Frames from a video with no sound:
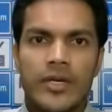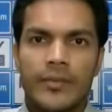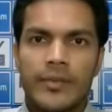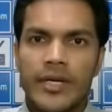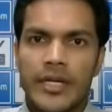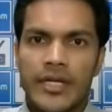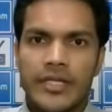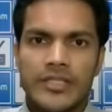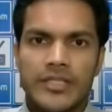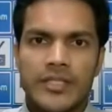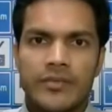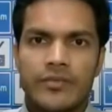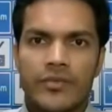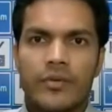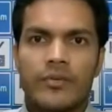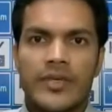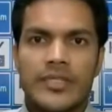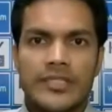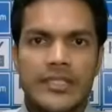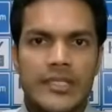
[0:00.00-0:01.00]
remained unchanged
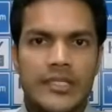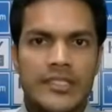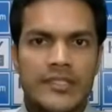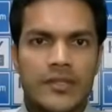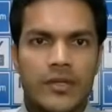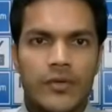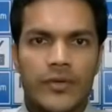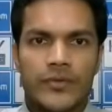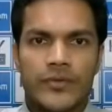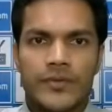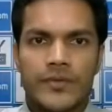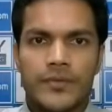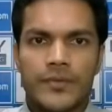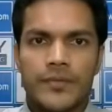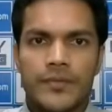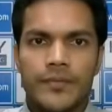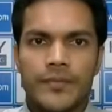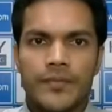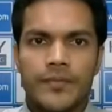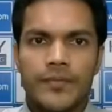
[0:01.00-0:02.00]
from yesterday's close.
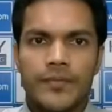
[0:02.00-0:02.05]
